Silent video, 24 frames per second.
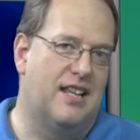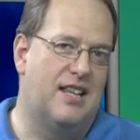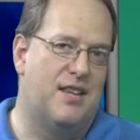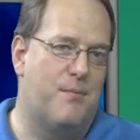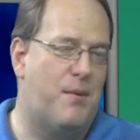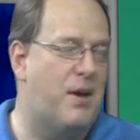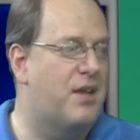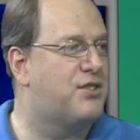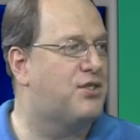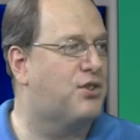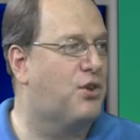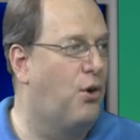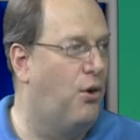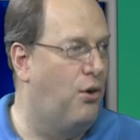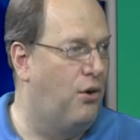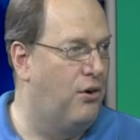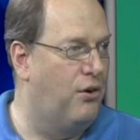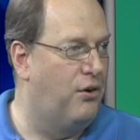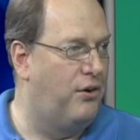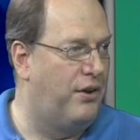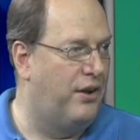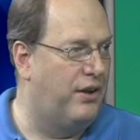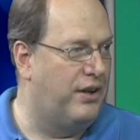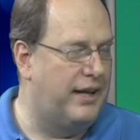the best
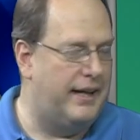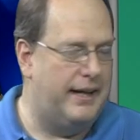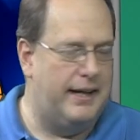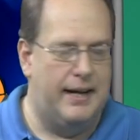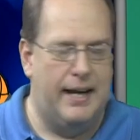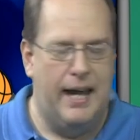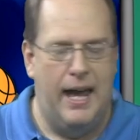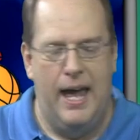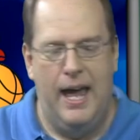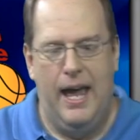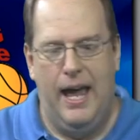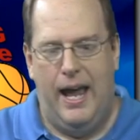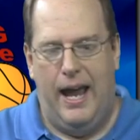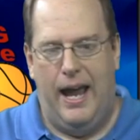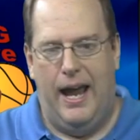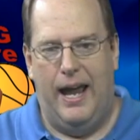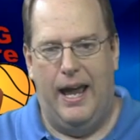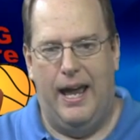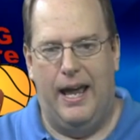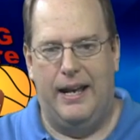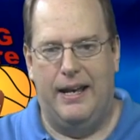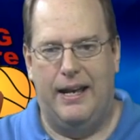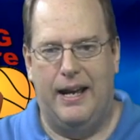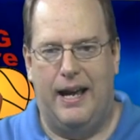scorer in the league,
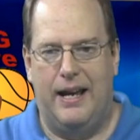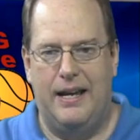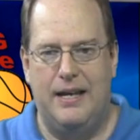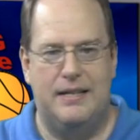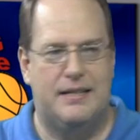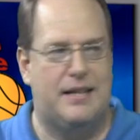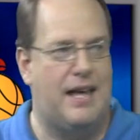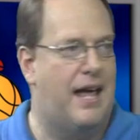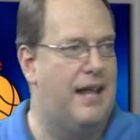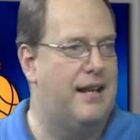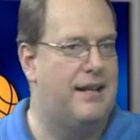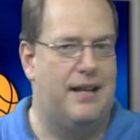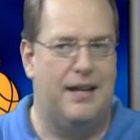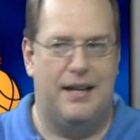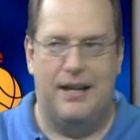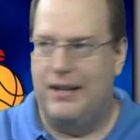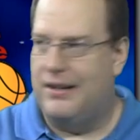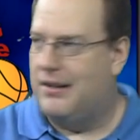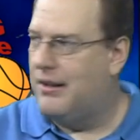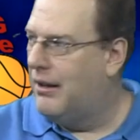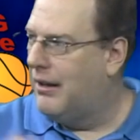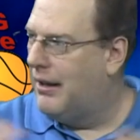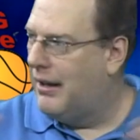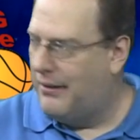and uh, he's had the,
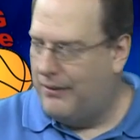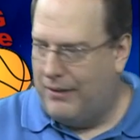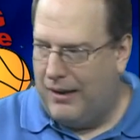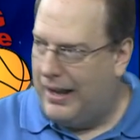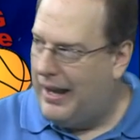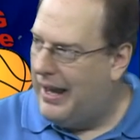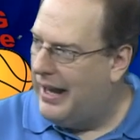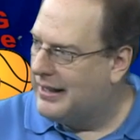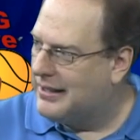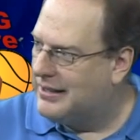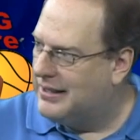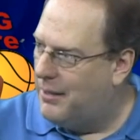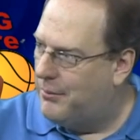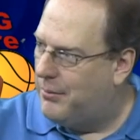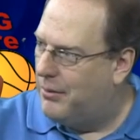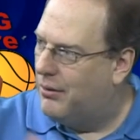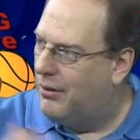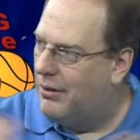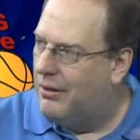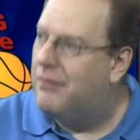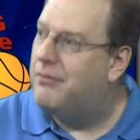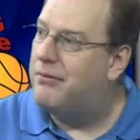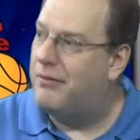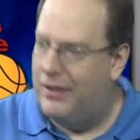the, the X number
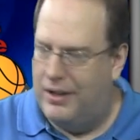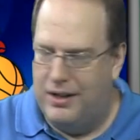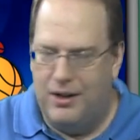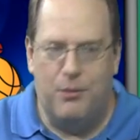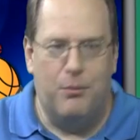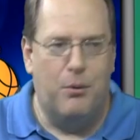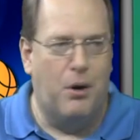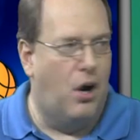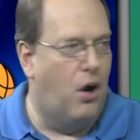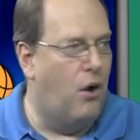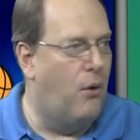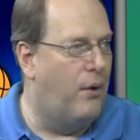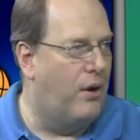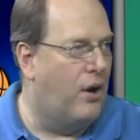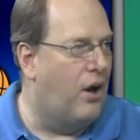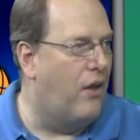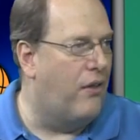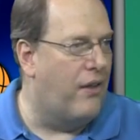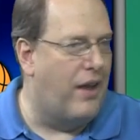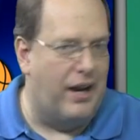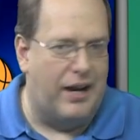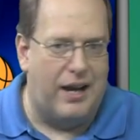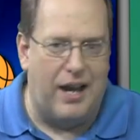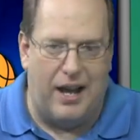of in a row and all
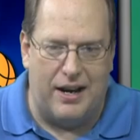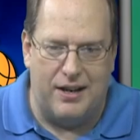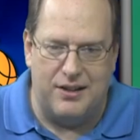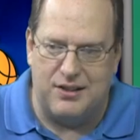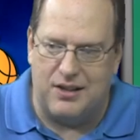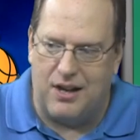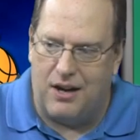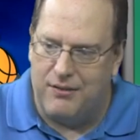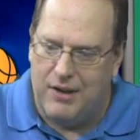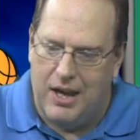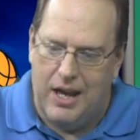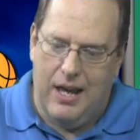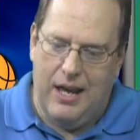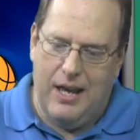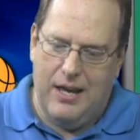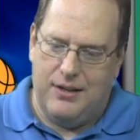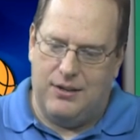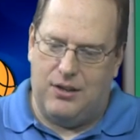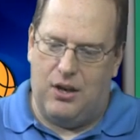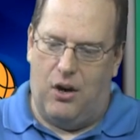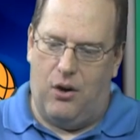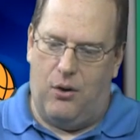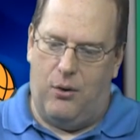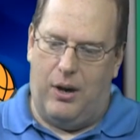that kind of stuff.
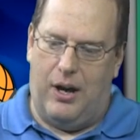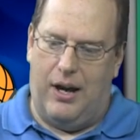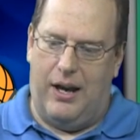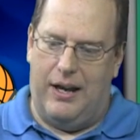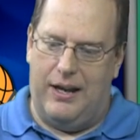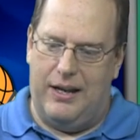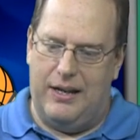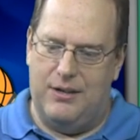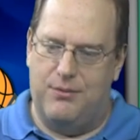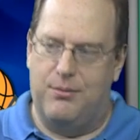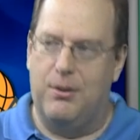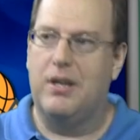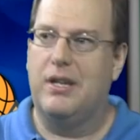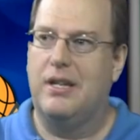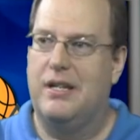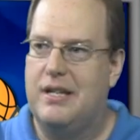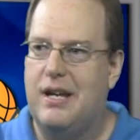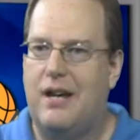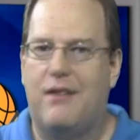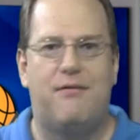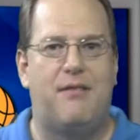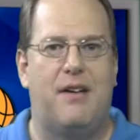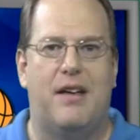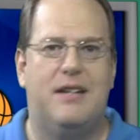So uh, he's really
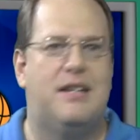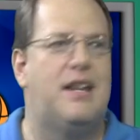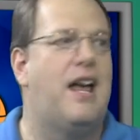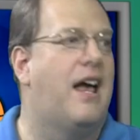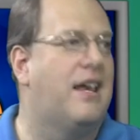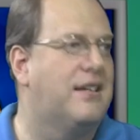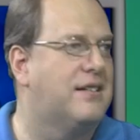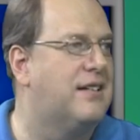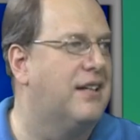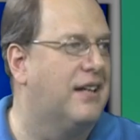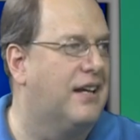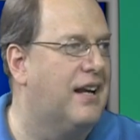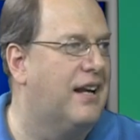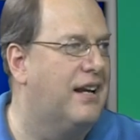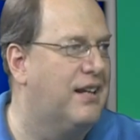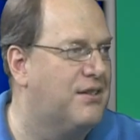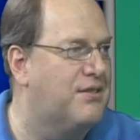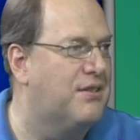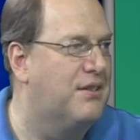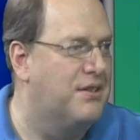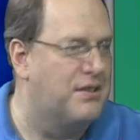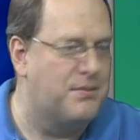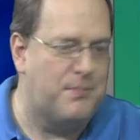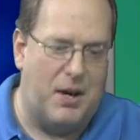done fantastic. And
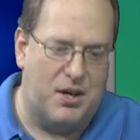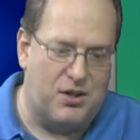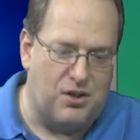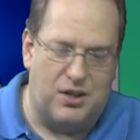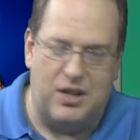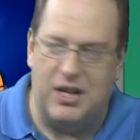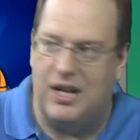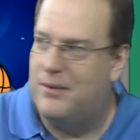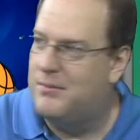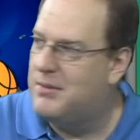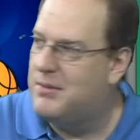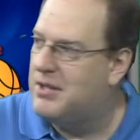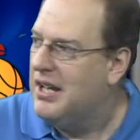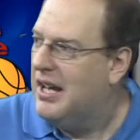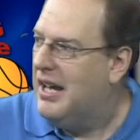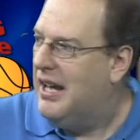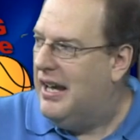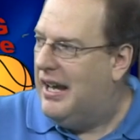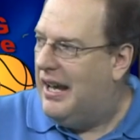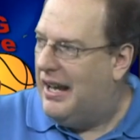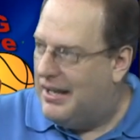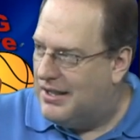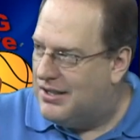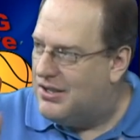special teams
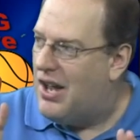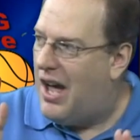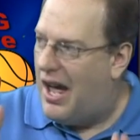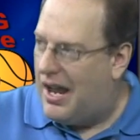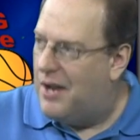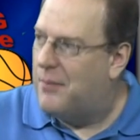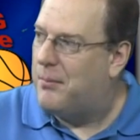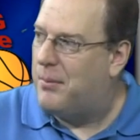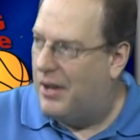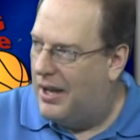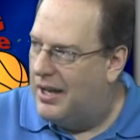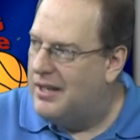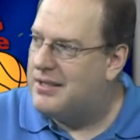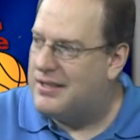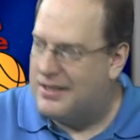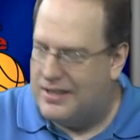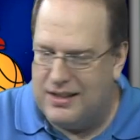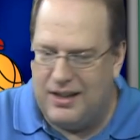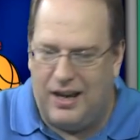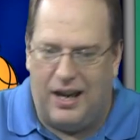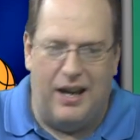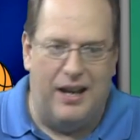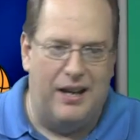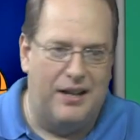is not a place uh,